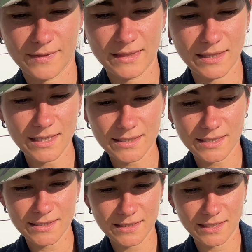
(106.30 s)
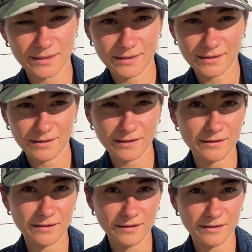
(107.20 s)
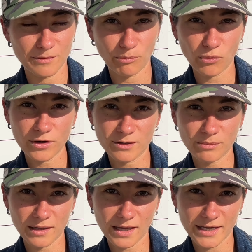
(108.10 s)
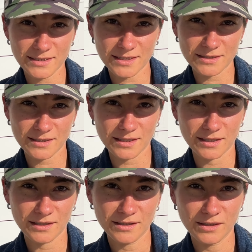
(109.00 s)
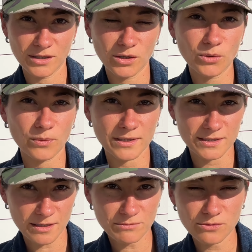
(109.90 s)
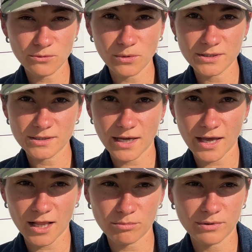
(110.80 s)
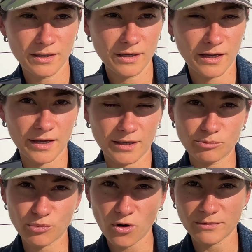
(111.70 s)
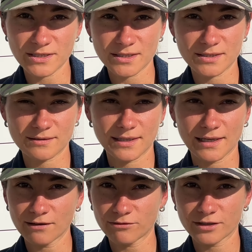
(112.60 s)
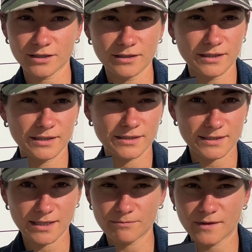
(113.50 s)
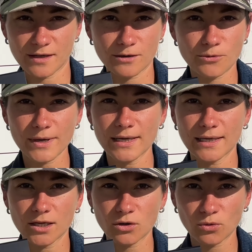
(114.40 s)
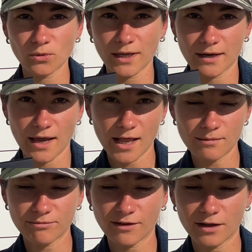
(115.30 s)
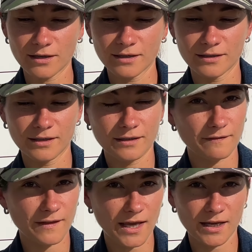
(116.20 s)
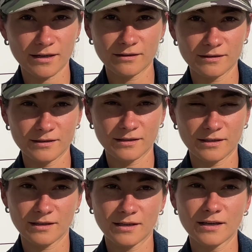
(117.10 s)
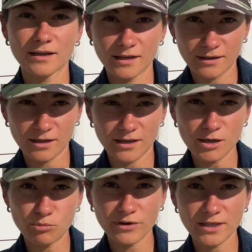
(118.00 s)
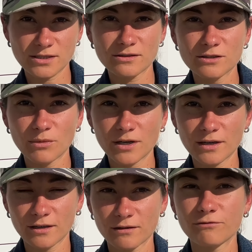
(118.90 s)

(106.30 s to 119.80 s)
This is it, the portable SSD. When Samsung wants to help and promises to deliver something really cool and helpful, then he brings on the market